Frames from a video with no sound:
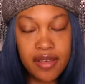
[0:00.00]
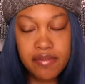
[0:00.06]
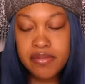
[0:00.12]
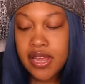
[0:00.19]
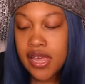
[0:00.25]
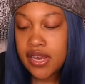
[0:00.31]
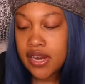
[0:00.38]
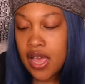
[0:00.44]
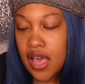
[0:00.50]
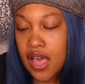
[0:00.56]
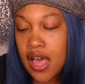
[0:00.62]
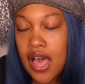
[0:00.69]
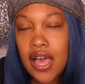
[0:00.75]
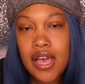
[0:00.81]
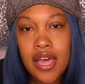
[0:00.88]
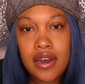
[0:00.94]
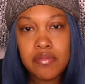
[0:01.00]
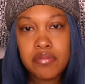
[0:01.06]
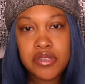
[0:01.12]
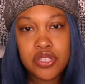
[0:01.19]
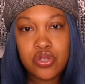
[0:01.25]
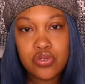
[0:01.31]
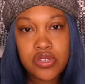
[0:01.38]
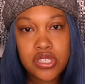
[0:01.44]
I'm like, nah, I gotta be
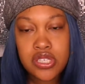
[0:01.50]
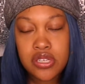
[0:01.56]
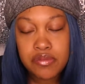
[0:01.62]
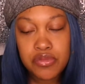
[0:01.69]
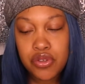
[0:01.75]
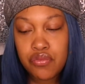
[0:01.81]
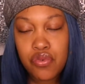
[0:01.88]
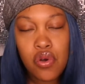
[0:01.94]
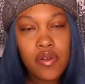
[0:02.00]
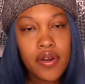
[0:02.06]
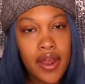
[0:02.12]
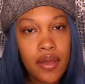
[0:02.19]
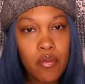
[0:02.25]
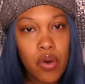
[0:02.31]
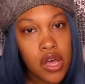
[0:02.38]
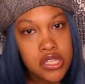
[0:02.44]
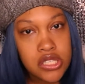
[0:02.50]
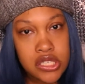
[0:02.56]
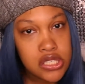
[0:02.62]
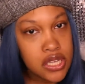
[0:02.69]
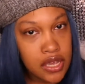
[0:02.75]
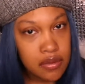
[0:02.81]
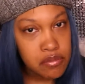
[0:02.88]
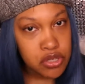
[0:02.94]
doing something wrong. Like, why is it
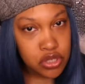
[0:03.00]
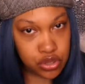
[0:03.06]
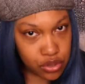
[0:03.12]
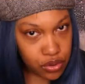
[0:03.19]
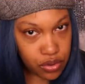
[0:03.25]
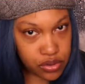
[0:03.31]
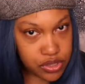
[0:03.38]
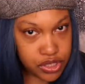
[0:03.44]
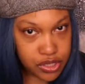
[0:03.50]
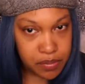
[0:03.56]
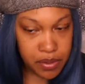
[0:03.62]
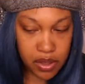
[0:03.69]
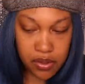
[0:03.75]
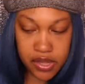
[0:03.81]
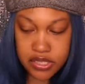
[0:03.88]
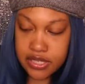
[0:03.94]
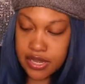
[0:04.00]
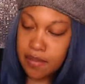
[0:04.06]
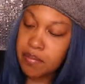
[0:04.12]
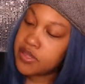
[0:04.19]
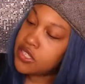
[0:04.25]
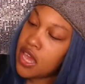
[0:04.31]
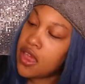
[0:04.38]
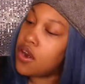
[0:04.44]
taking me so long to peel a damn
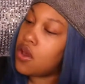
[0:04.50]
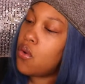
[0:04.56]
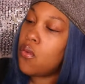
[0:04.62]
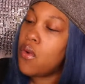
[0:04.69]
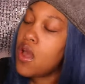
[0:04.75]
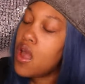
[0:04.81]
potato?